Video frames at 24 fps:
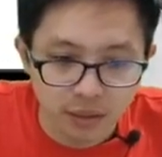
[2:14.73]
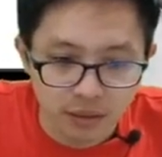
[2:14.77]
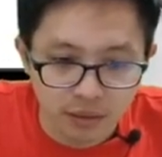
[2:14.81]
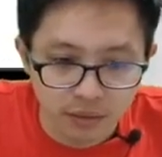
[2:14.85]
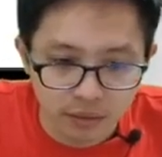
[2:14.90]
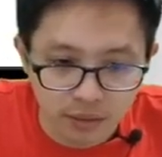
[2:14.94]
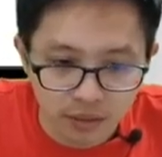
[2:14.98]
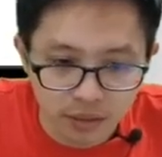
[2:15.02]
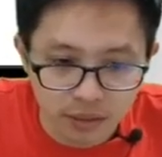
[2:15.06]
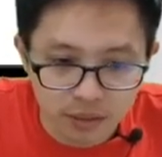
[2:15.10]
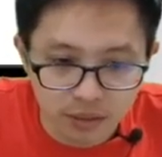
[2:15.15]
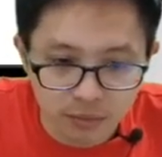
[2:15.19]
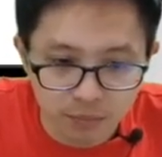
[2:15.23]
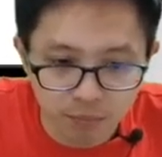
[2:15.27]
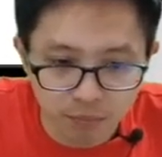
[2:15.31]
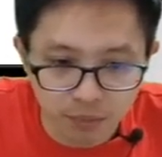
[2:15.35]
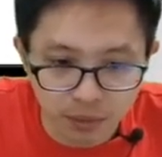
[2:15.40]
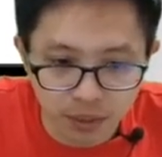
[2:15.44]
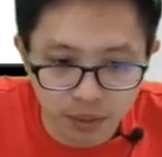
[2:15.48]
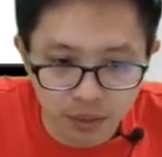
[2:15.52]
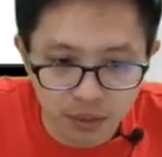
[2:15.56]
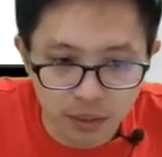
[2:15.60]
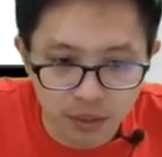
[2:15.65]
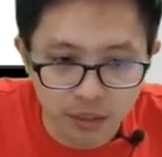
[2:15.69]
this
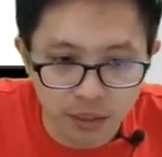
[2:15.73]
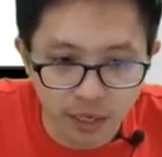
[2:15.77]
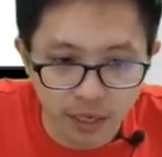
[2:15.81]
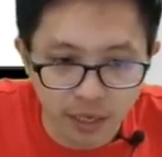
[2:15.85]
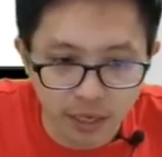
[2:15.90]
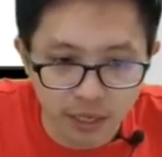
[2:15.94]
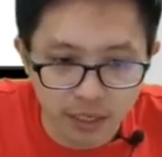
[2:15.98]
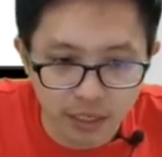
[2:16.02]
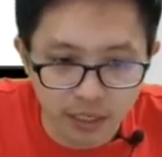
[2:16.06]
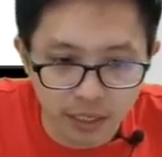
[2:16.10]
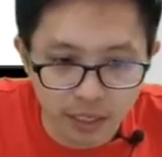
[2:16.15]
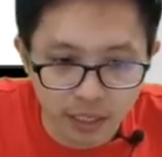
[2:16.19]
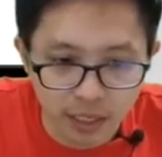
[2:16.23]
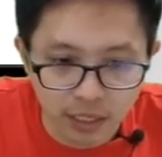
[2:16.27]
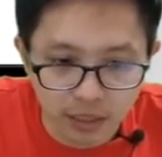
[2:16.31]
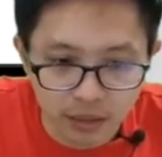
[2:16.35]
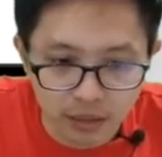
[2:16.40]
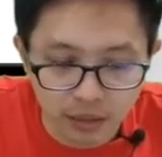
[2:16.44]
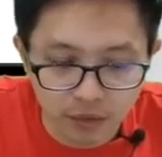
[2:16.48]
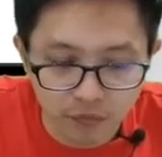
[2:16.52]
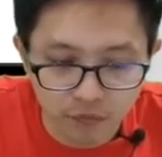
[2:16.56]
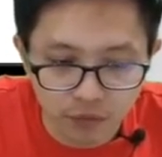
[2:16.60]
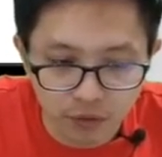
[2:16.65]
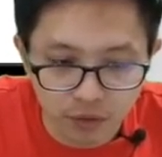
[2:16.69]
p and
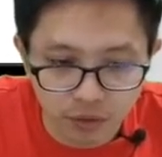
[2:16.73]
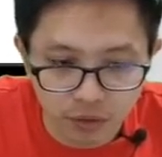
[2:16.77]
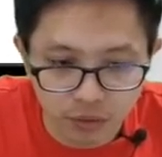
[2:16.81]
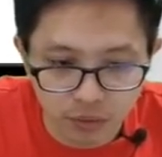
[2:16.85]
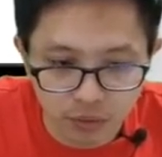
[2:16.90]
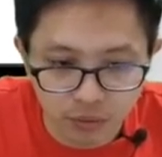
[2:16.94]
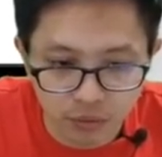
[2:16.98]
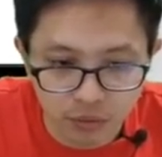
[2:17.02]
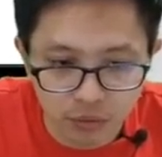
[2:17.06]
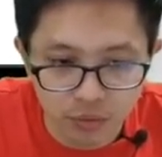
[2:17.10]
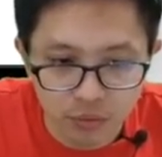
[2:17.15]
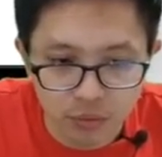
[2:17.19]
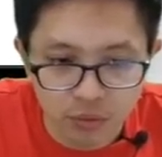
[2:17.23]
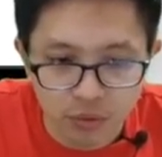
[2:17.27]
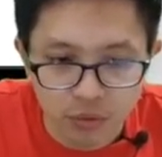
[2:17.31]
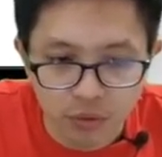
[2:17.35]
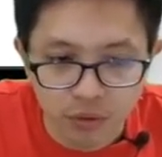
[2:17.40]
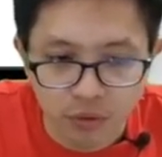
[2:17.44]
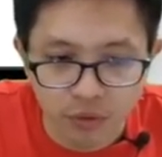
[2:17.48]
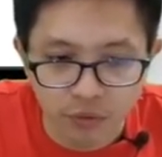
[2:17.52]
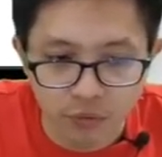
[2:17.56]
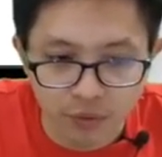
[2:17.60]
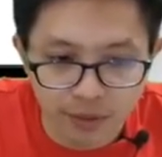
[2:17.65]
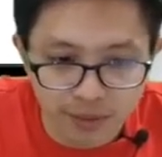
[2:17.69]
negative q
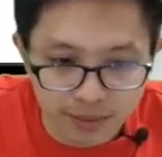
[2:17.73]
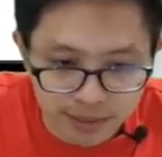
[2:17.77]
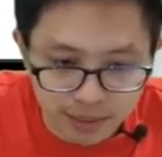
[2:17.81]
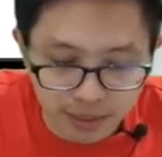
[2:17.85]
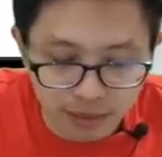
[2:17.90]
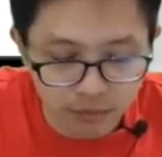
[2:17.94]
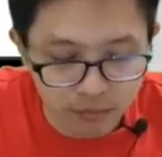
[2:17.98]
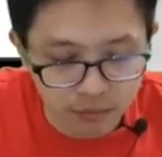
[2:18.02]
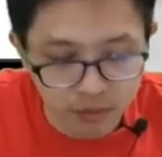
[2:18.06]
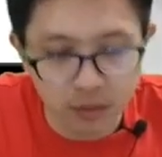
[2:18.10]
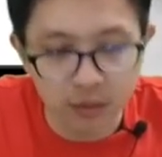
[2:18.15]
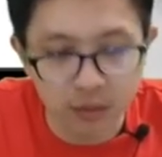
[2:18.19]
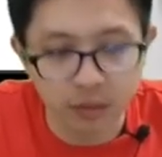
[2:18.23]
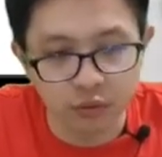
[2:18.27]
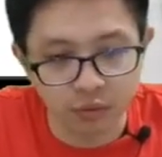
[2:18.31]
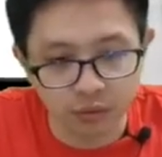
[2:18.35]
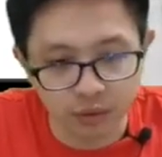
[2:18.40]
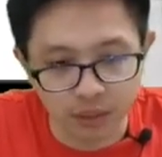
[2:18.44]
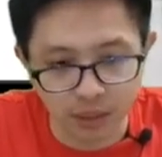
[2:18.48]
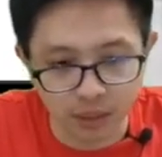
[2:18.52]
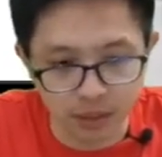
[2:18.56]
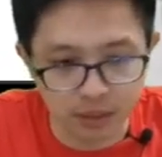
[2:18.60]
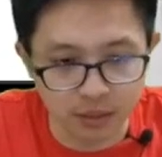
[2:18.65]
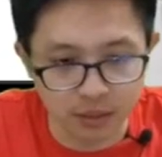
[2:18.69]
resultant
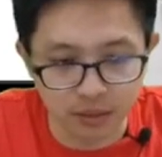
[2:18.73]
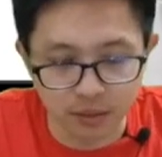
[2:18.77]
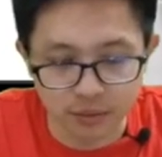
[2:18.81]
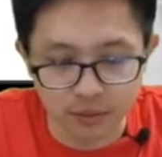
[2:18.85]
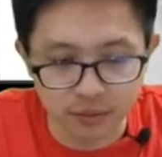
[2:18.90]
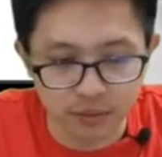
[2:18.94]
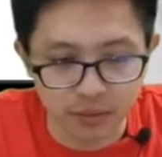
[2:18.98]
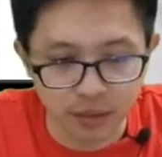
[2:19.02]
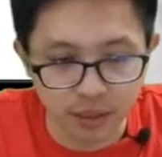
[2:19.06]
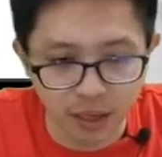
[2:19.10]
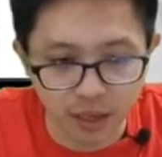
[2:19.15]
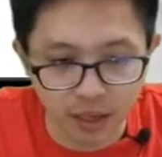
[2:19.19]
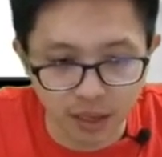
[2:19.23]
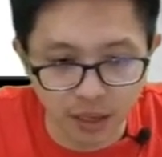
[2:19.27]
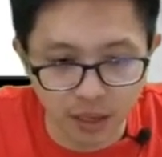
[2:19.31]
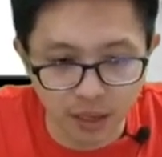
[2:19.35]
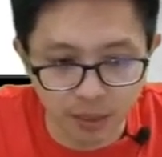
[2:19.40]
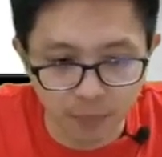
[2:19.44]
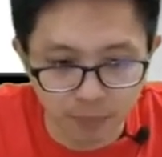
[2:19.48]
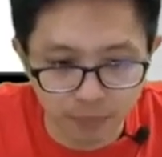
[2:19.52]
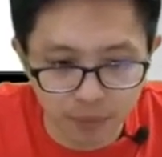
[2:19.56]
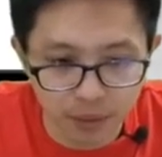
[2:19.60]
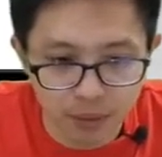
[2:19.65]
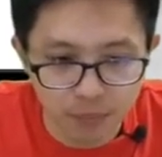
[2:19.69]
together
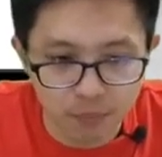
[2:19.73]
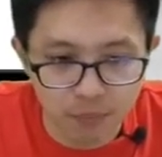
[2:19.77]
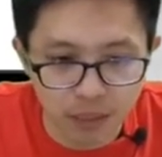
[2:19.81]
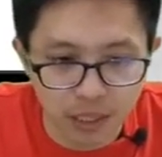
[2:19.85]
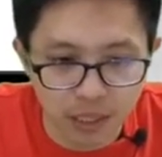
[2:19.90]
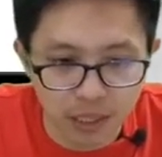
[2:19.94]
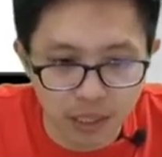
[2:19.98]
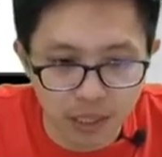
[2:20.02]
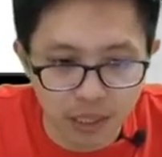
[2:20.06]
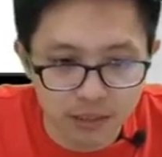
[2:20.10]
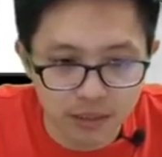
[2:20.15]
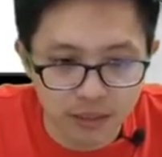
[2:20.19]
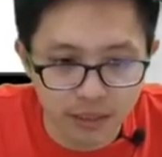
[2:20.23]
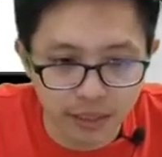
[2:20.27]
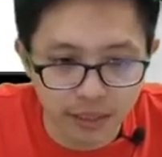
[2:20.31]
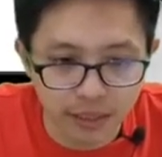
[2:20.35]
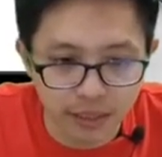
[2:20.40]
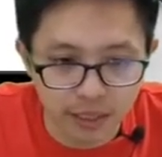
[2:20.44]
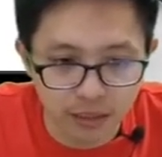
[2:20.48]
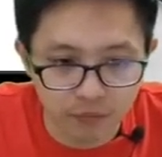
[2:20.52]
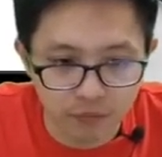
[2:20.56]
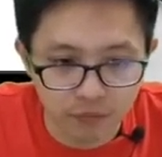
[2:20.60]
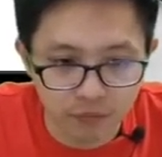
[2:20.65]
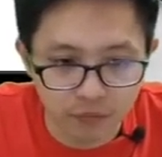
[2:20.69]
uh, p plus
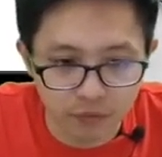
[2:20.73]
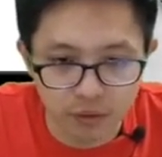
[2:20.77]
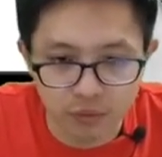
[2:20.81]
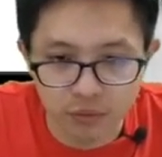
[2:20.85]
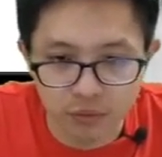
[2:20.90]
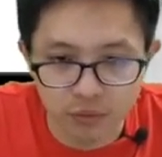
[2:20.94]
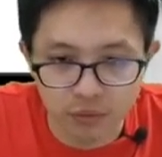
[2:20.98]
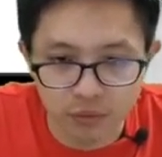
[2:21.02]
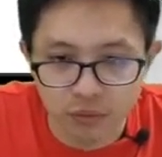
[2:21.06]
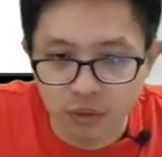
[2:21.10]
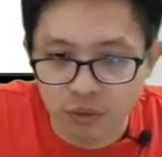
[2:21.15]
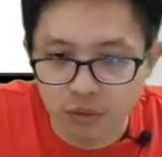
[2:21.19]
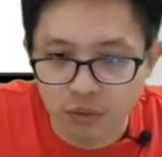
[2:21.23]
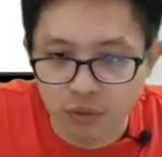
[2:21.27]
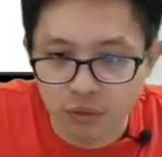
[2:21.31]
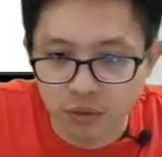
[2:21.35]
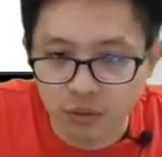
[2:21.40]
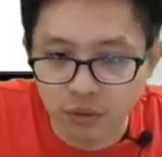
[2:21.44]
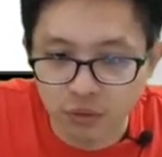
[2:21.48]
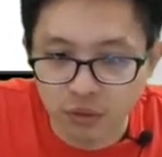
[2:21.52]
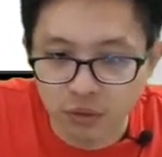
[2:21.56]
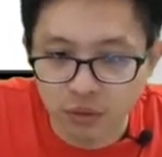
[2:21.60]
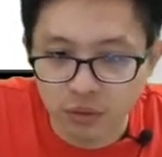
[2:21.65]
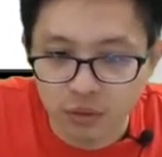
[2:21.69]
negative q
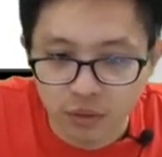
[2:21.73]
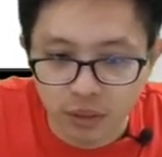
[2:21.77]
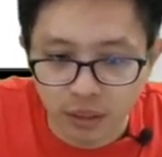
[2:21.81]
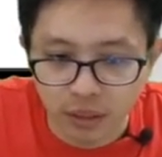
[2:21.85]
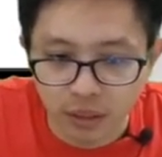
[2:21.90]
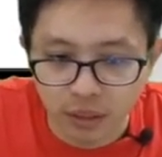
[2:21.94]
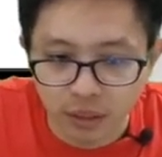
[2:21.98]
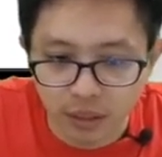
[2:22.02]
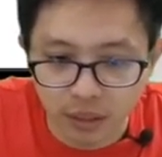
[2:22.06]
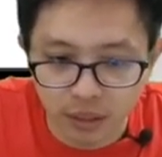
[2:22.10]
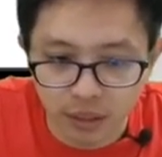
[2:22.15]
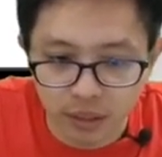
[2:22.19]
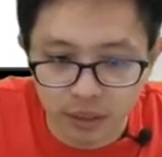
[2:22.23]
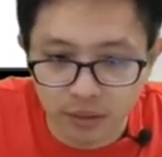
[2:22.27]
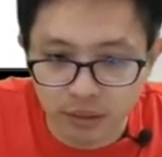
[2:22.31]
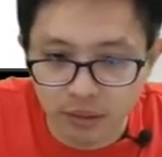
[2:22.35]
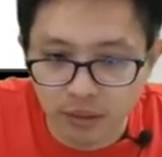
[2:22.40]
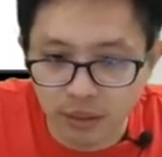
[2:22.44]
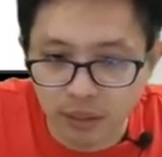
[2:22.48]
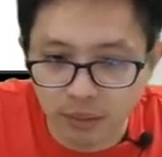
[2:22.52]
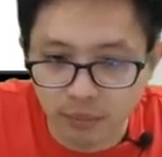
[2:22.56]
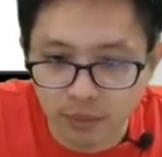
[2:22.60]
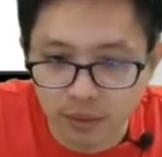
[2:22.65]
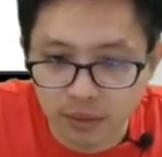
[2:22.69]
so uh,
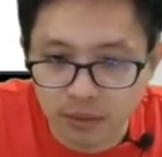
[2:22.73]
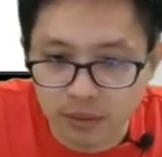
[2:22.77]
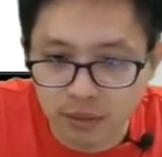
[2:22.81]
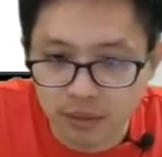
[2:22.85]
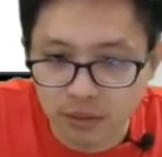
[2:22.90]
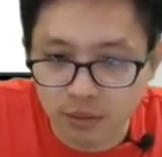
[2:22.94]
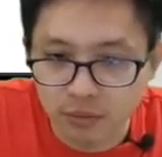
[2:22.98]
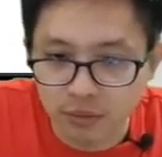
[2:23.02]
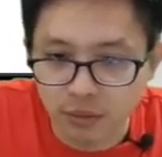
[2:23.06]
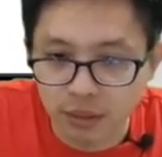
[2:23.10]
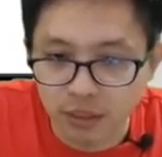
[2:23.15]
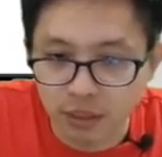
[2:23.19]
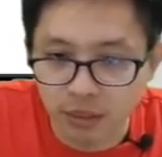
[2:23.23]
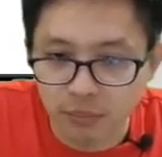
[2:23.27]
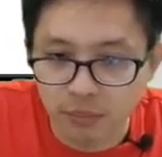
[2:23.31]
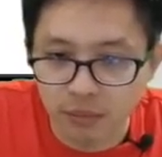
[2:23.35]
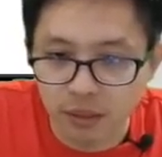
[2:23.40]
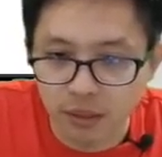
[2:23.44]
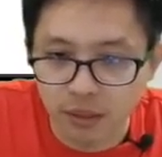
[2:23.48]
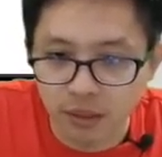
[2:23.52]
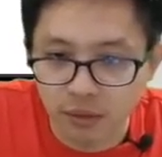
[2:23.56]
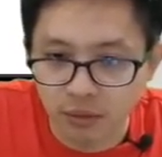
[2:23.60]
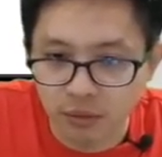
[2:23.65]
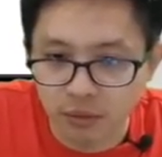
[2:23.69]
that means this one can
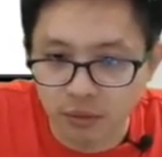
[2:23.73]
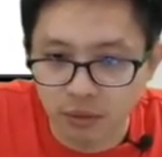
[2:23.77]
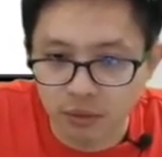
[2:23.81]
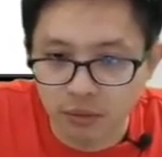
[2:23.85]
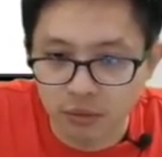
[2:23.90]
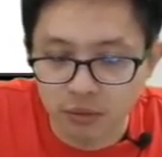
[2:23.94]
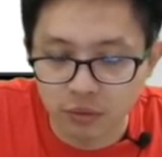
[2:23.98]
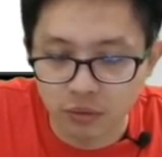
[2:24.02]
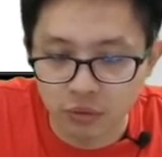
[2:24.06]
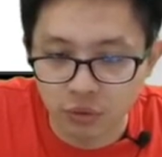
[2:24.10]
be ignored